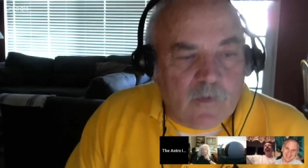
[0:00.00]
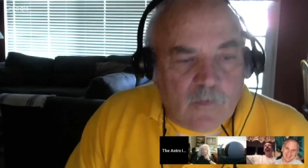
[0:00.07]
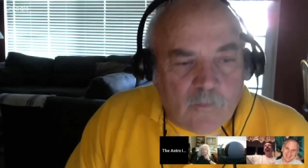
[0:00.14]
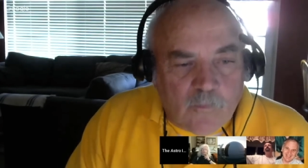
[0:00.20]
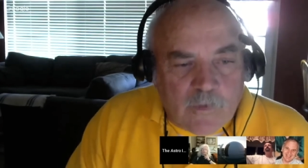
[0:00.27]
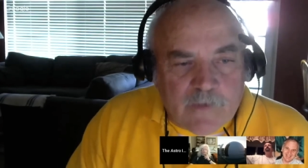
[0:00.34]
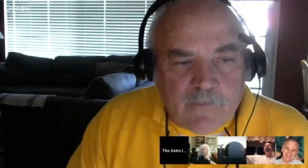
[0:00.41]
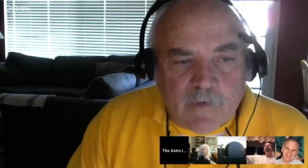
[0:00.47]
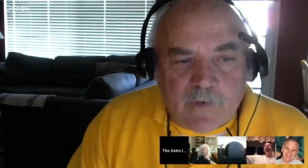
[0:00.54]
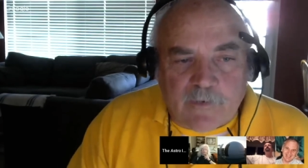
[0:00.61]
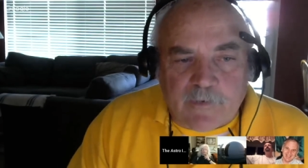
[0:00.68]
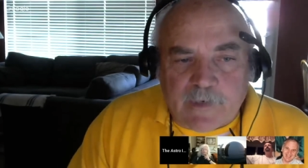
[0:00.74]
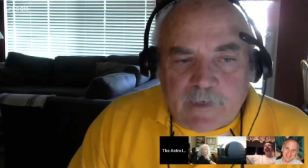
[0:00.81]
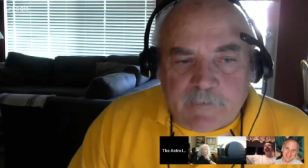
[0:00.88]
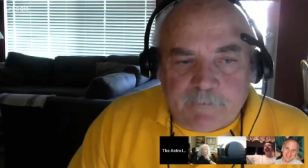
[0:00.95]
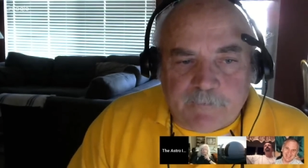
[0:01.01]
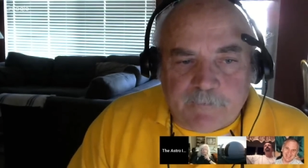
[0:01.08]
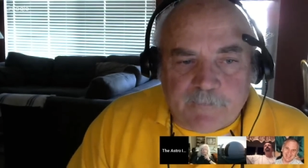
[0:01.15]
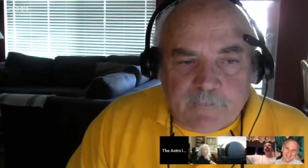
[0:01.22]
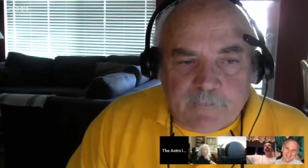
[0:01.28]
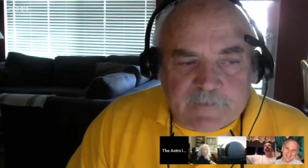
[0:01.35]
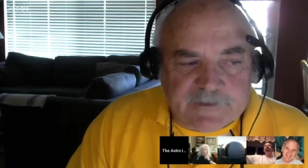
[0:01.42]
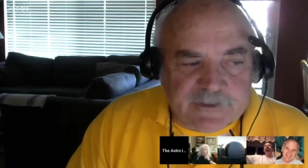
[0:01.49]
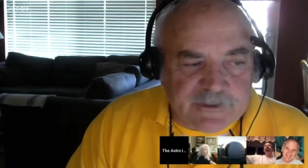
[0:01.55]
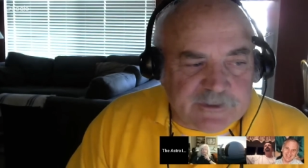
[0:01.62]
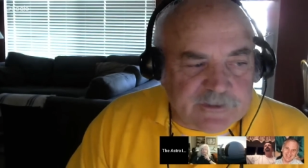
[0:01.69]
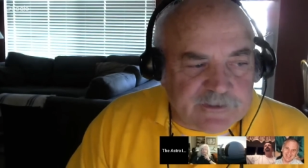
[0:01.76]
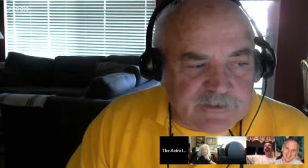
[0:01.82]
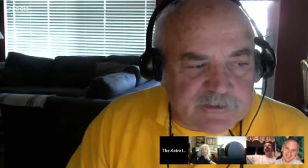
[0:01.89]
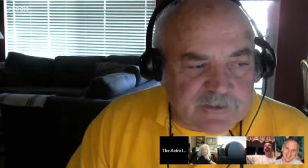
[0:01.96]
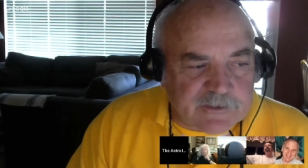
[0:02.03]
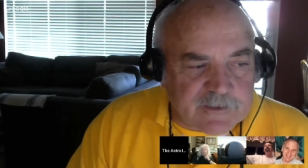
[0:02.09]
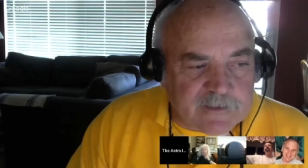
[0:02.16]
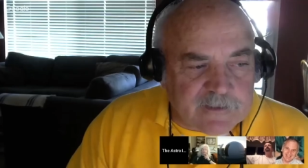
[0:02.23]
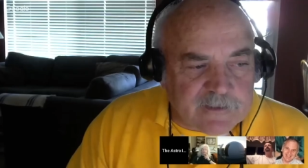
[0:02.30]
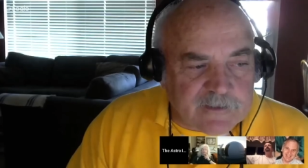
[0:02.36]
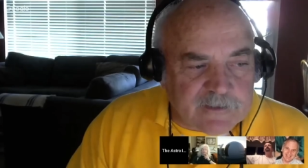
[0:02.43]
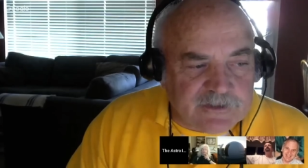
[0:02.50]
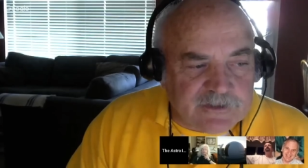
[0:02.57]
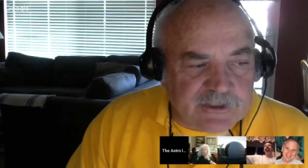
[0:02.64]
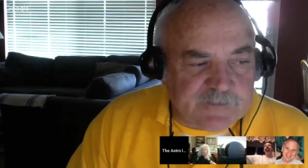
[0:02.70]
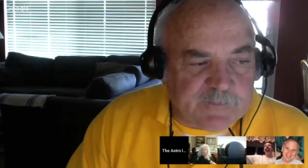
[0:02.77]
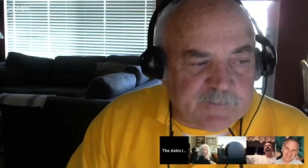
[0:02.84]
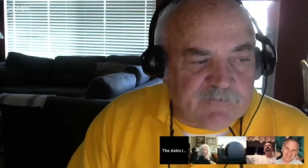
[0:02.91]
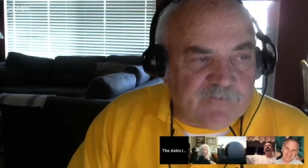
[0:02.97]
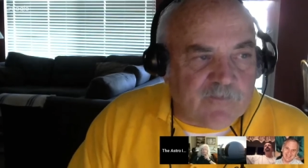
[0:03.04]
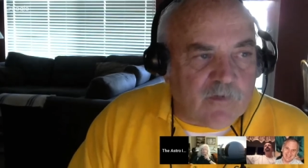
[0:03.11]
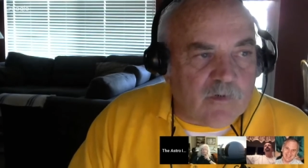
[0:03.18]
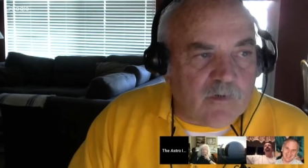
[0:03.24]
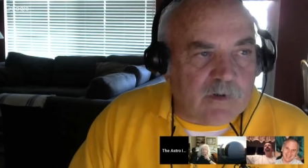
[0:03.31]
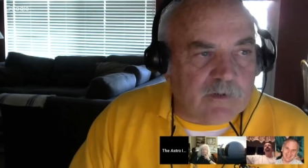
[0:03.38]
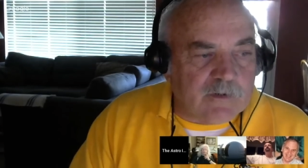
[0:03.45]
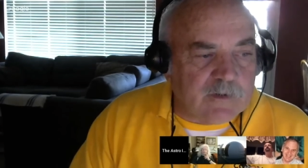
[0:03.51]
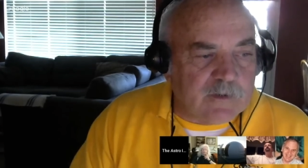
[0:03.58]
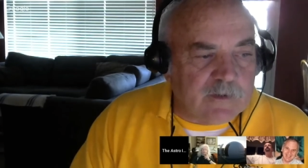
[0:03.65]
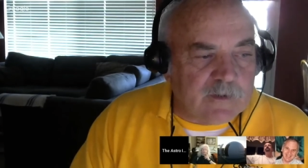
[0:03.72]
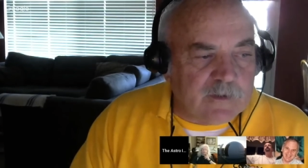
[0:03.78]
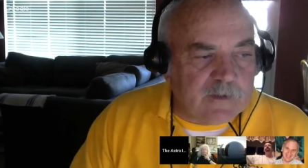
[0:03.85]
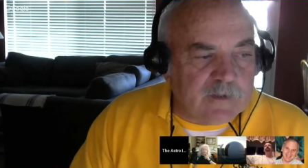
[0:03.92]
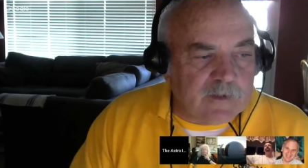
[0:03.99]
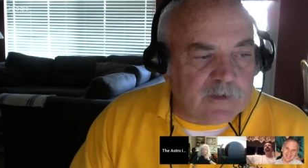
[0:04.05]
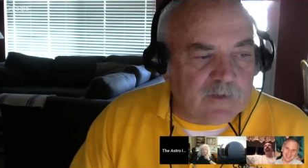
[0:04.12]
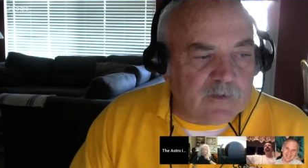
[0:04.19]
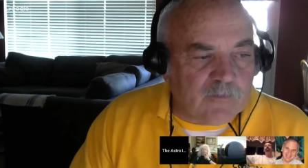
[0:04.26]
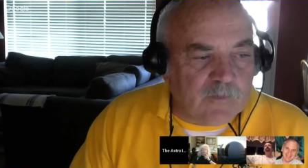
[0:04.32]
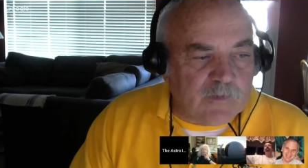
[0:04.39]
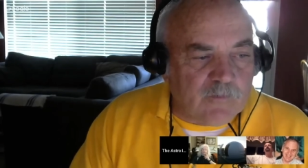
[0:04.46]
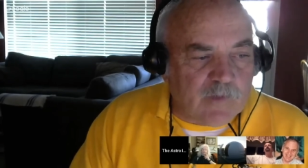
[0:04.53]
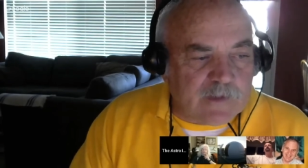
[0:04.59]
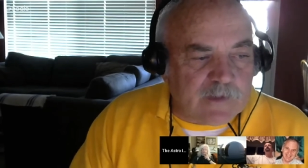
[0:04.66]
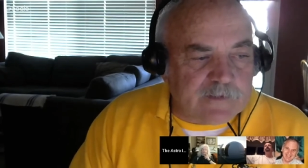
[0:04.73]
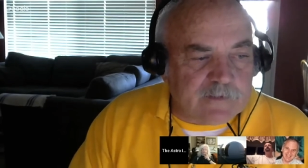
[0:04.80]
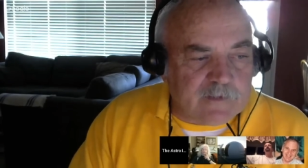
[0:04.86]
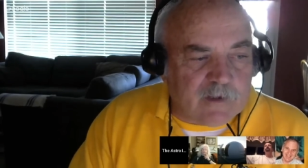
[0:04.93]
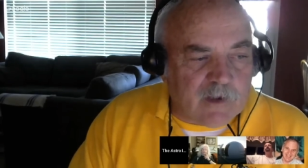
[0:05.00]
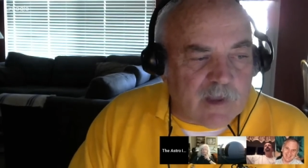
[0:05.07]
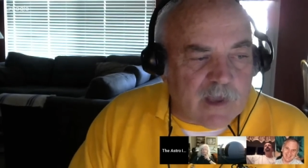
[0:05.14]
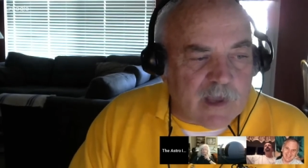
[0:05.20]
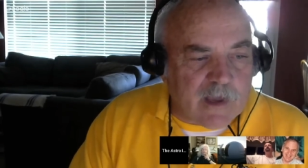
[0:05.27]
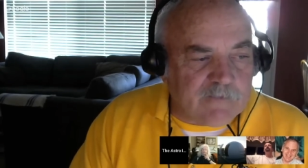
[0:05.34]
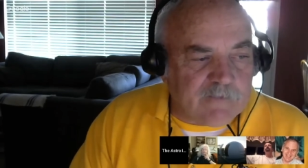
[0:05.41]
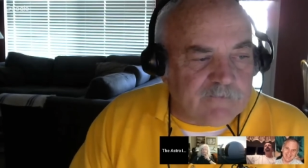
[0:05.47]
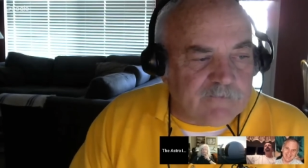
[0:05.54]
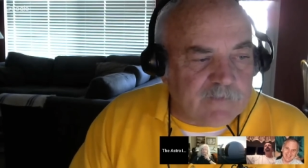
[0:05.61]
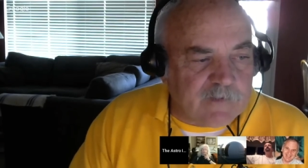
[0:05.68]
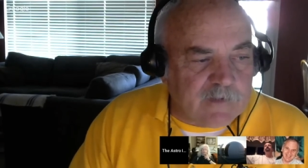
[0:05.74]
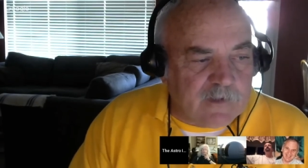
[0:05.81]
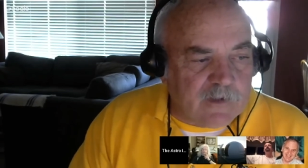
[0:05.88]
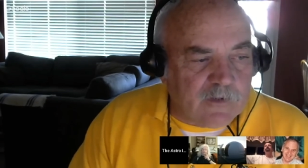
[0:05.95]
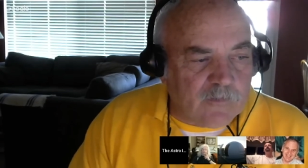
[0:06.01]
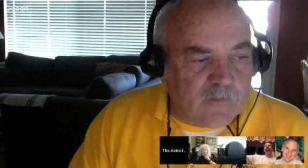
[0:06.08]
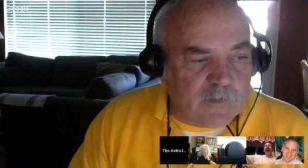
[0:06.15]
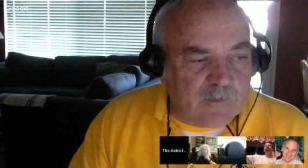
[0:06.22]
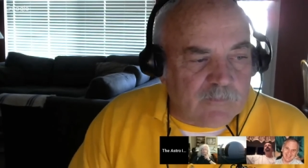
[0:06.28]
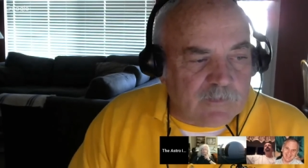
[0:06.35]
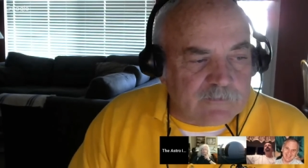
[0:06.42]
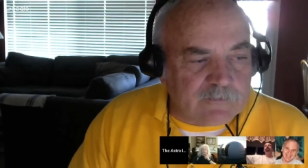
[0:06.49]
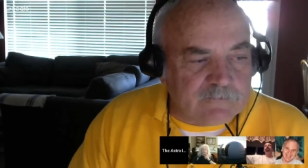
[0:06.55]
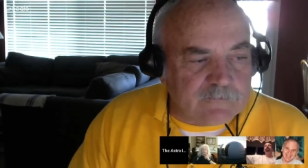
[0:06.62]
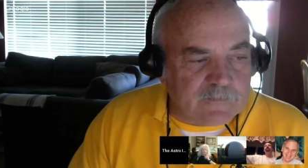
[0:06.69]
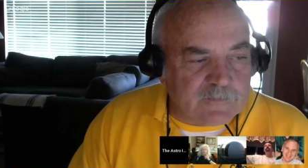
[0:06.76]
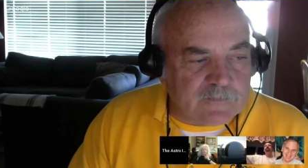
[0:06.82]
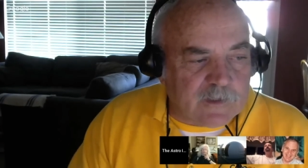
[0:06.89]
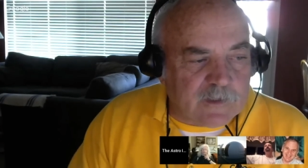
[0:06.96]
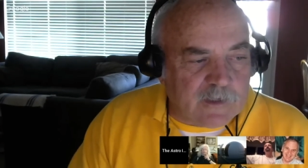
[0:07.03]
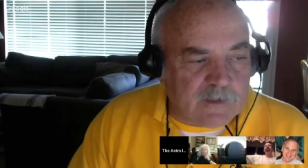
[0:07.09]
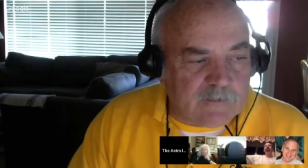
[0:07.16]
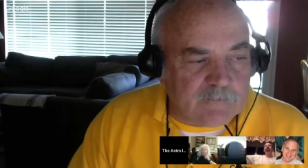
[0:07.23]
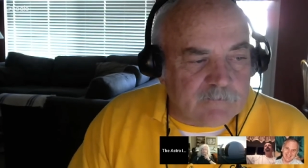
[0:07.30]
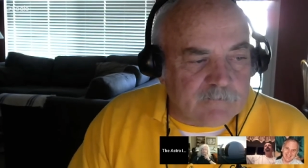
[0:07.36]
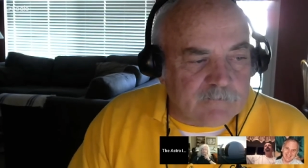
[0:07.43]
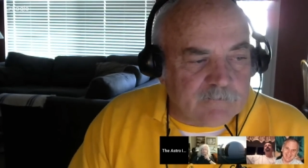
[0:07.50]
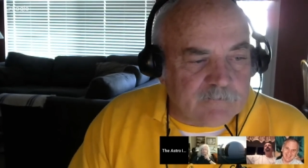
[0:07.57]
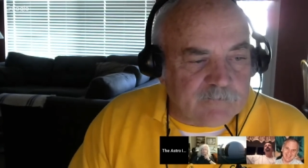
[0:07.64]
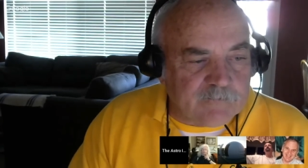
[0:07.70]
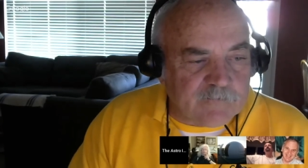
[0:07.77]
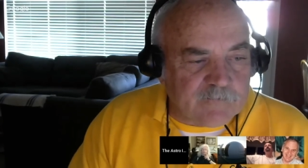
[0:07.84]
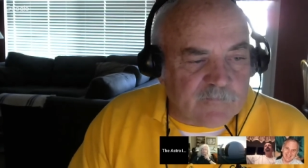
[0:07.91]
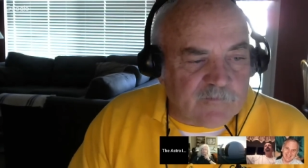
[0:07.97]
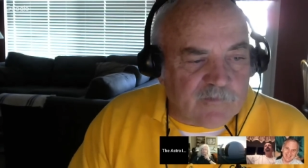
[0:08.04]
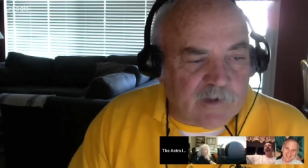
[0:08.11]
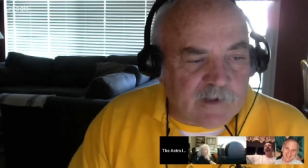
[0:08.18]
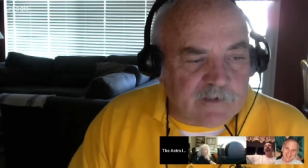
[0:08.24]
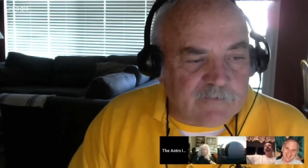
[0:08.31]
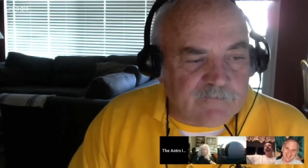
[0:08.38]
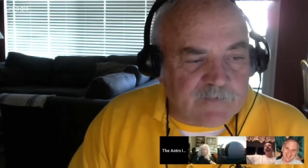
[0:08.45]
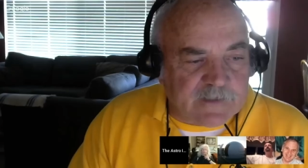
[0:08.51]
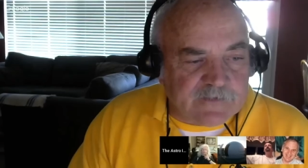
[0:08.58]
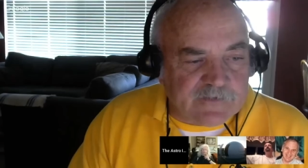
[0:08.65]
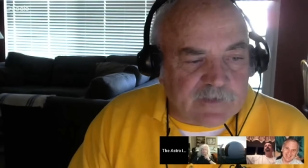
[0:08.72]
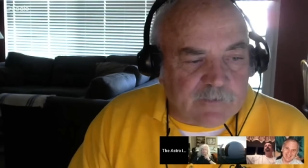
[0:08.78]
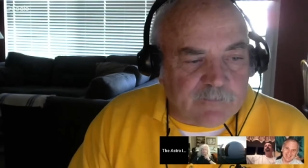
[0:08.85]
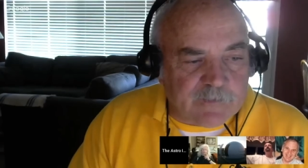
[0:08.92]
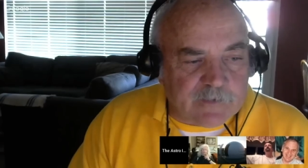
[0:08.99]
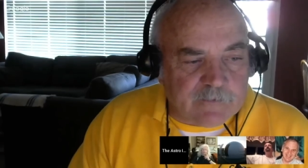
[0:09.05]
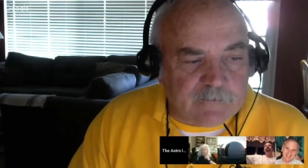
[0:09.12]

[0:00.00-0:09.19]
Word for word: We were um, just just before we went live. We were um, trying to fix something.